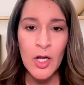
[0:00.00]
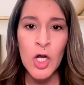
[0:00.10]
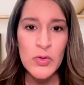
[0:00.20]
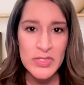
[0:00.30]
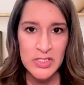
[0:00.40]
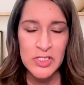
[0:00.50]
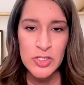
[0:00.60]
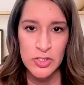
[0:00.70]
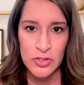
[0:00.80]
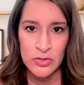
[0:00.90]
Go and start
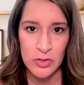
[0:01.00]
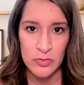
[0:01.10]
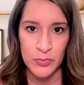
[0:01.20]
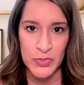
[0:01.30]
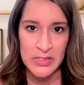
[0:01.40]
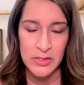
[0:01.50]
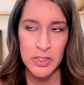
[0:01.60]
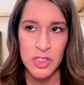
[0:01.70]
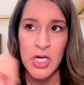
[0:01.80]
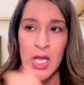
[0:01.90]
to do your own
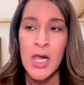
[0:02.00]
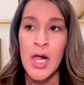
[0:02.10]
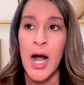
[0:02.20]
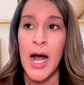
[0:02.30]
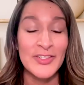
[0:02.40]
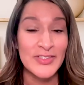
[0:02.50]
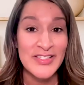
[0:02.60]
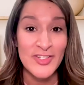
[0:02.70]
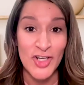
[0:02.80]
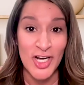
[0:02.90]
research. There
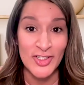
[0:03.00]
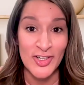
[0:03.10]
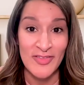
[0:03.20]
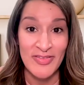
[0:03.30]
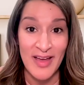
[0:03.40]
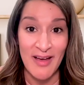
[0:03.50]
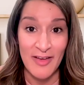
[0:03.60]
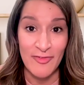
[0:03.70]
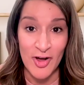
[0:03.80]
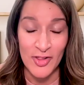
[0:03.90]
is a doctor that
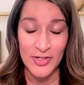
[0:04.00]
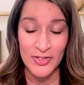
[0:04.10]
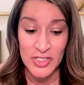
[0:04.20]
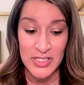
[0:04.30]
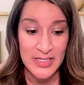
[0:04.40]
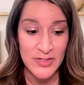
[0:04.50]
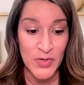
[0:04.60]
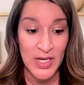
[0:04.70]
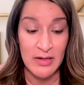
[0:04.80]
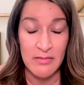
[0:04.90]
I follow. She has
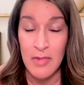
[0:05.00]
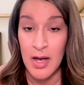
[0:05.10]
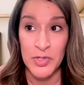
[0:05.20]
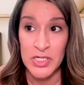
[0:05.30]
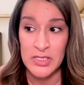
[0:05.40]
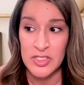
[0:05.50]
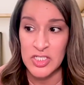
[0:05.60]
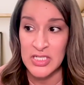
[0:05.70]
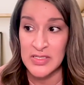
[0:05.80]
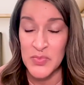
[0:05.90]
written books.
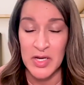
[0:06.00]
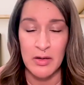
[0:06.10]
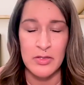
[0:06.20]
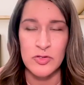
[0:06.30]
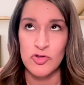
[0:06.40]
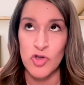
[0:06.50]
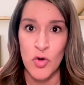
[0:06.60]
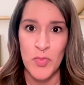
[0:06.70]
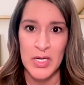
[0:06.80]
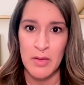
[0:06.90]
She's been on
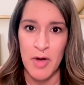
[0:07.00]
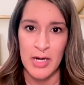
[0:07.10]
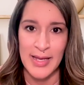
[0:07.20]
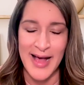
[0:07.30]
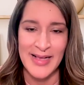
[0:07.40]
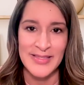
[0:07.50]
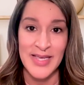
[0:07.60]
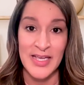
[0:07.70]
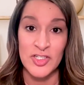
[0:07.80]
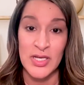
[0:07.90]
so many podcasts
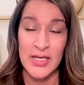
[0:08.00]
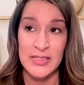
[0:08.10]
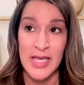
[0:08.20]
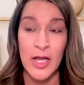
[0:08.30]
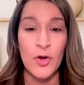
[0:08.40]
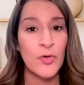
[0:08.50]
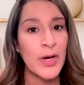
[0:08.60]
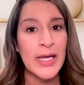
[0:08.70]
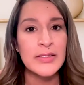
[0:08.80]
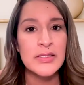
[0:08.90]
and she has a
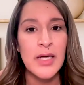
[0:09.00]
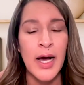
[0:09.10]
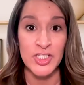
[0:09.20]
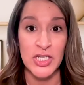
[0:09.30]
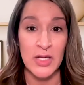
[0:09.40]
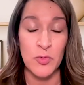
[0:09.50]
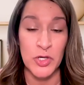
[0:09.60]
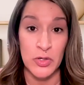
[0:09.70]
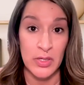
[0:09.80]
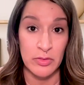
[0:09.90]
great IG where
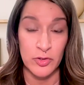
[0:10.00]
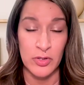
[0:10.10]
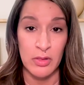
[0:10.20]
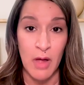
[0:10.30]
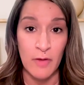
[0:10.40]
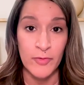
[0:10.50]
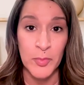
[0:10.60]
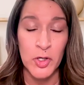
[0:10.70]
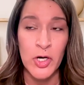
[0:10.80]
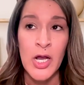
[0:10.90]
you can learn a lot from
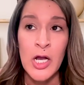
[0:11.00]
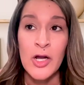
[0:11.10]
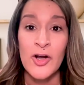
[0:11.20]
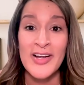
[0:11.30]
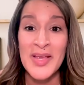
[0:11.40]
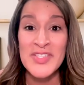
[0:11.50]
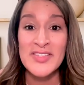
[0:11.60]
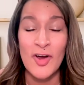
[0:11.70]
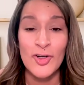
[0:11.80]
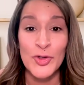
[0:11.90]
her. Her name
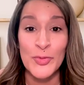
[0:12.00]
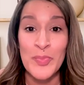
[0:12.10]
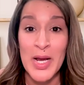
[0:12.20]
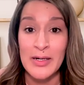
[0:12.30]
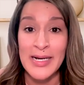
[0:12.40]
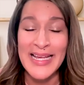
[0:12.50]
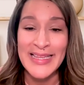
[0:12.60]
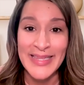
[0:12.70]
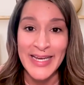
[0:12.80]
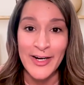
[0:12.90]
is Dr. Mary
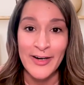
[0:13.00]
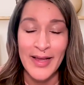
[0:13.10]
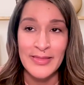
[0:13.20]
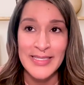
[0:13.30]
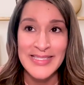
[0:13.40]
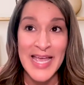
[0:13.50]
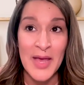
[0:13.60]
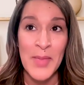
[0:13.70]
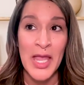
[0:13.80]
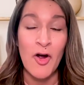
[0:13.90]
Claire, and that's
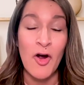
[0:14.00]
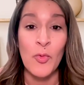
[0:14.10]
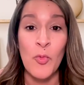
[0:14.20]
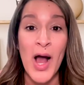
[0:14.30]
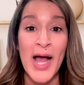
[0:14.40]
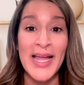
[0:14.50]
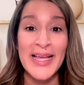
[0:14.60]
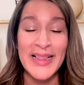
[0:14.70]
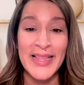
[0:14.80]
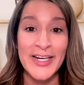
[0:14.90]
Mary Claire
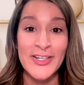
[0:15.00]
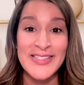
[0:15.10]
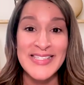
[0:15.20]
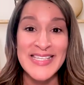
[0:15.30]
Claire.